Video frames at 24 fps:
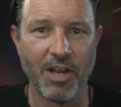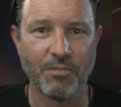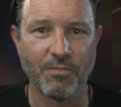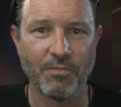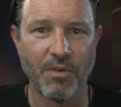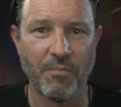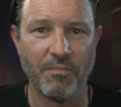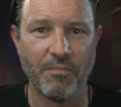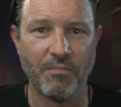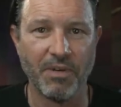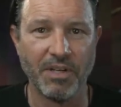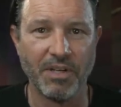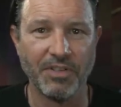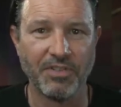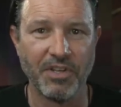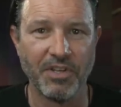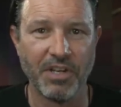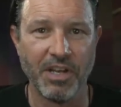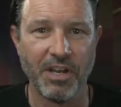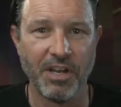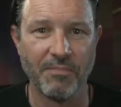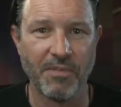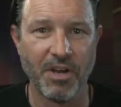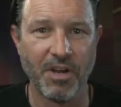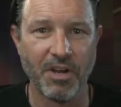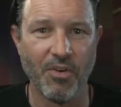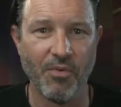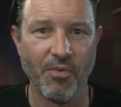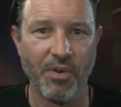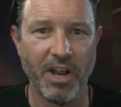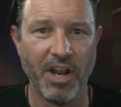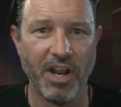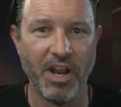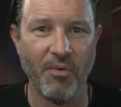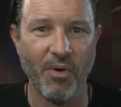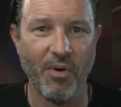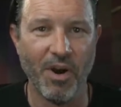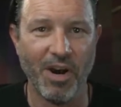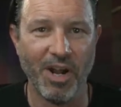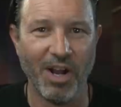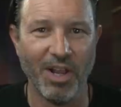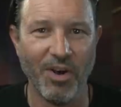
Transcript: my, my city. I'm not going anywhere.